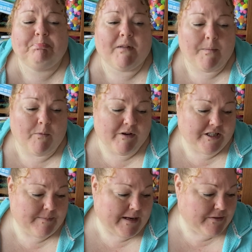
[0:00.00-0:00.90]
I'm not
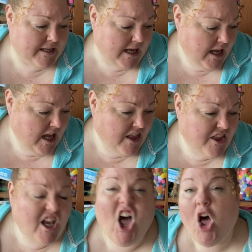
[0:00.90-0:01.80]
precious about it. The
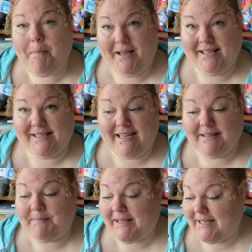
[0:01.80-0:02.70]
carpet has seen
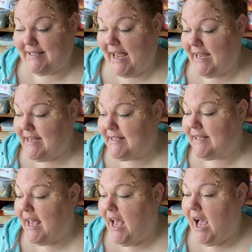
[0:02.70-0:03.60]
better days.
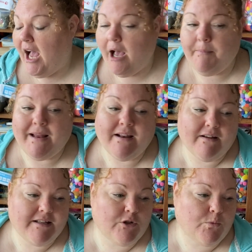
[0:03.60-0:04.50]
In an
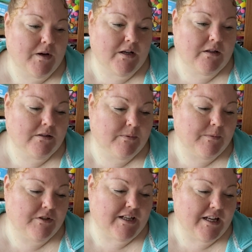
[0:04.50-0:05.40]
ideal world, we
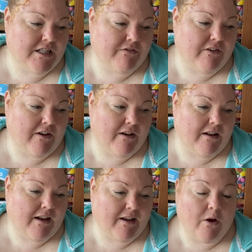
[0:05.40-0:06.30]
would change it for
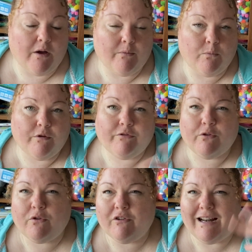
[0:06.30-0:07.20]
like a wood
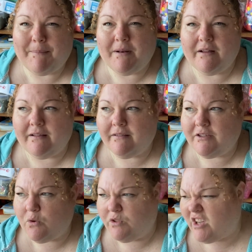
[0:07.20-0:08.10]
floor or laminate
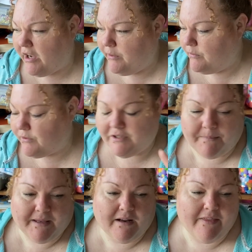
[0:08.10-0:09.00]
or tiles or
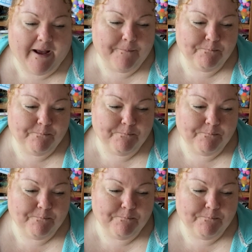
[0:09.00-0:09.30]
something like that.